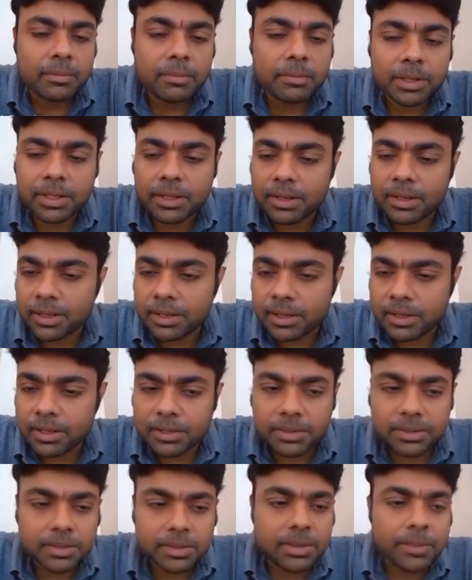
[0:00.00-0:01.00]
by the
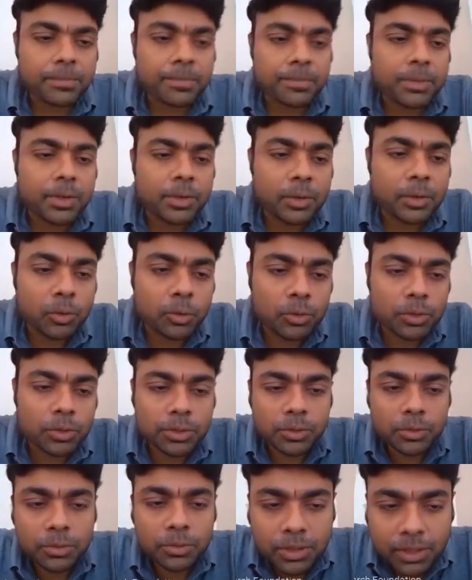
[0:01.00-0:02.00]
regulator. No
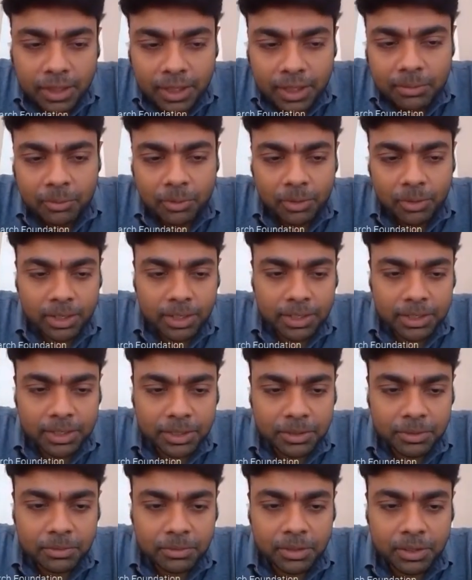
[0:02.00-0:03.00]
suit, claim, or
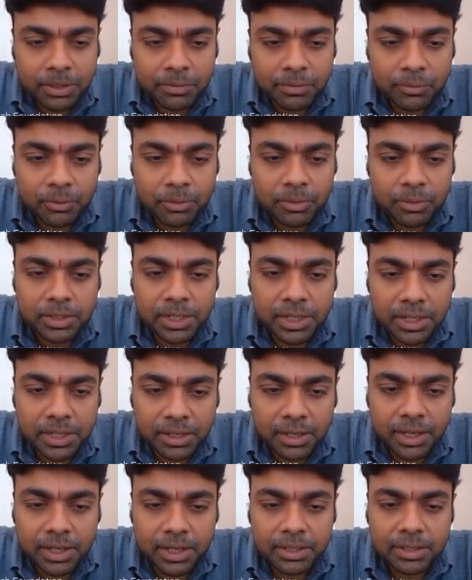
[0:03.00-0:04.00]
action to enforce any
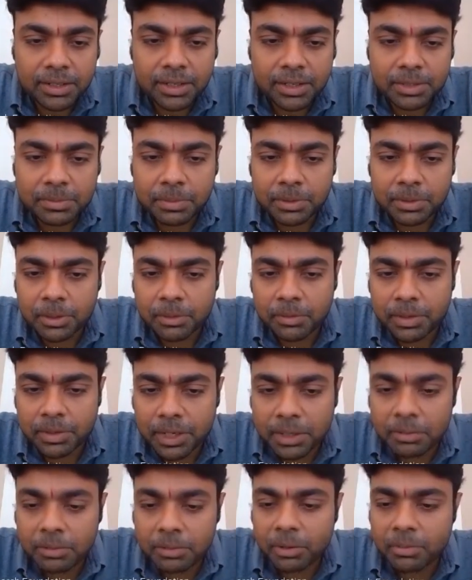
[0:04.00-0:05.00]
right in respect of
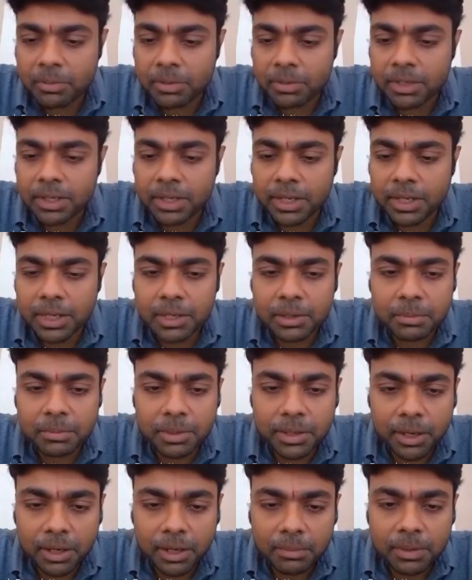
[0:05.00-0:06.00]
any property held
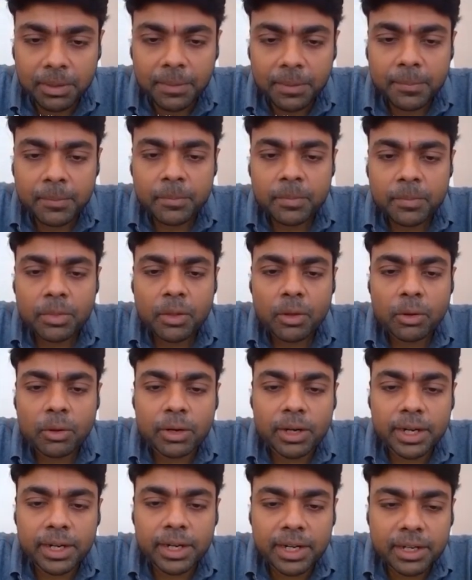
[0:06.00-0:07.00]
Benami,
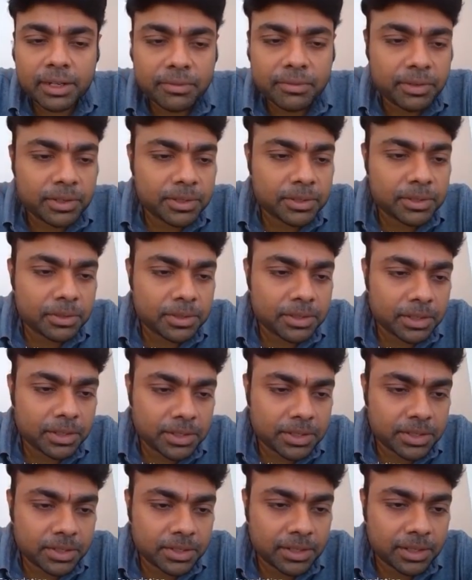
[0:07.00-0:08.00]
or any defense on
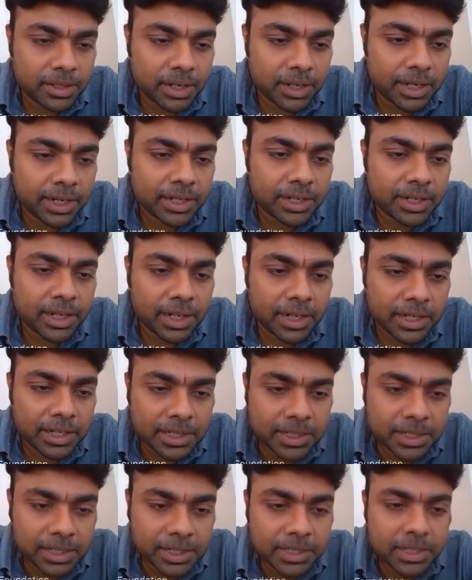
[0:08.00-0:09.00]
such right
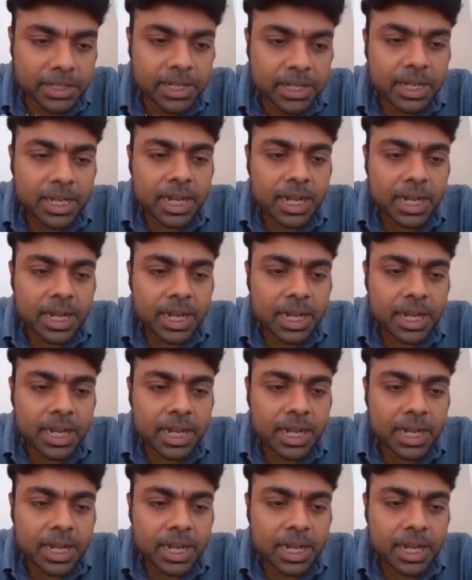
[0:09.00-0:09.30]
action